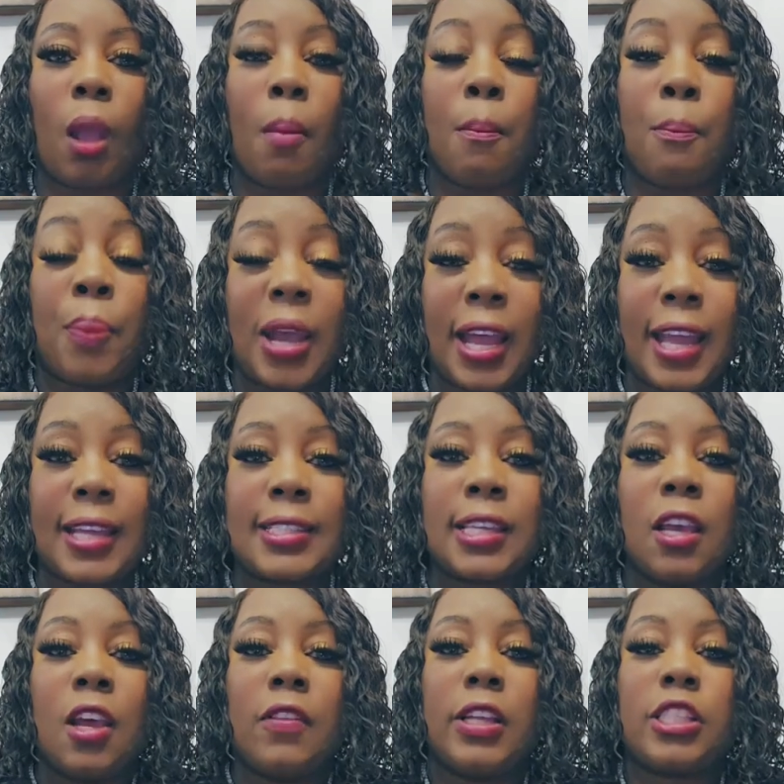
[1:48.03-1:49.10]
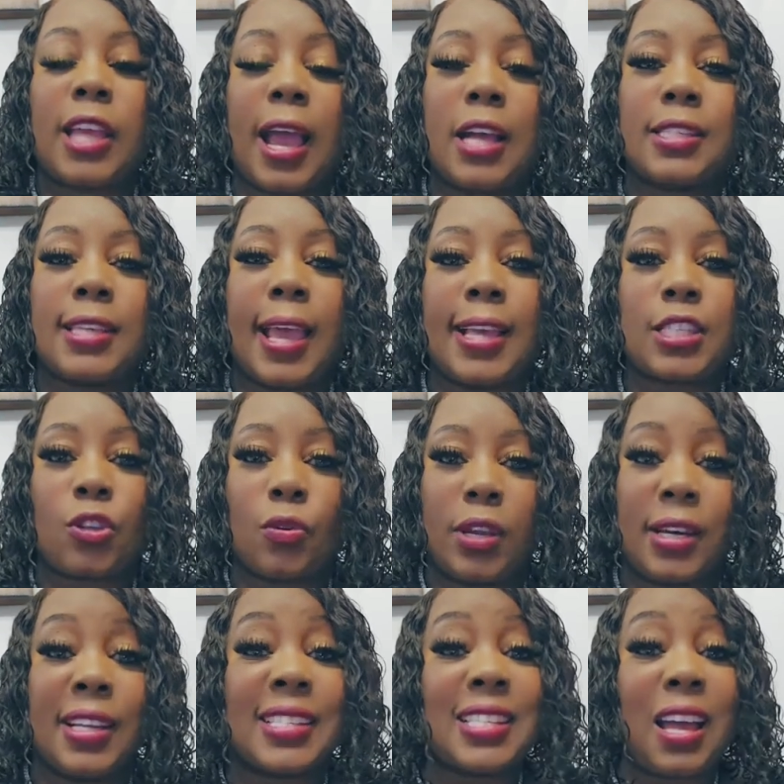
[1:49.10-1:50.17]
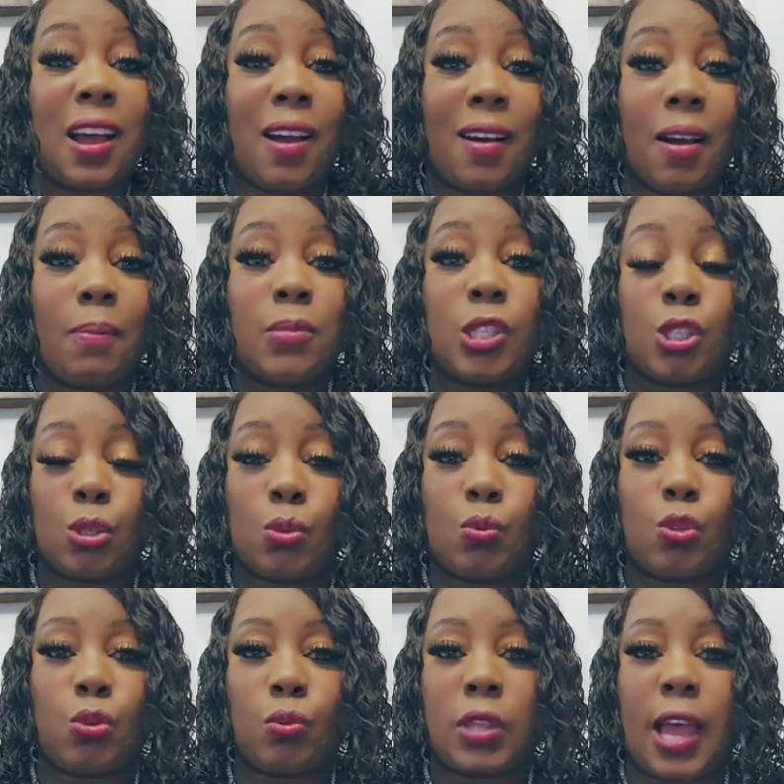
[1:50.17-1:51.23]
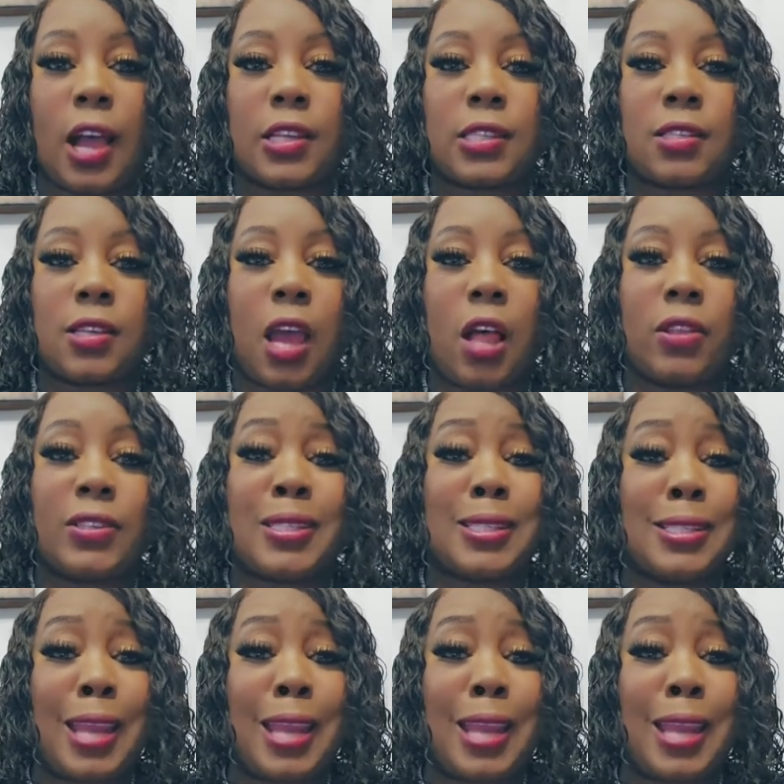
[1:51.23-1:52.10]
But the child tax credit is up to $2,000.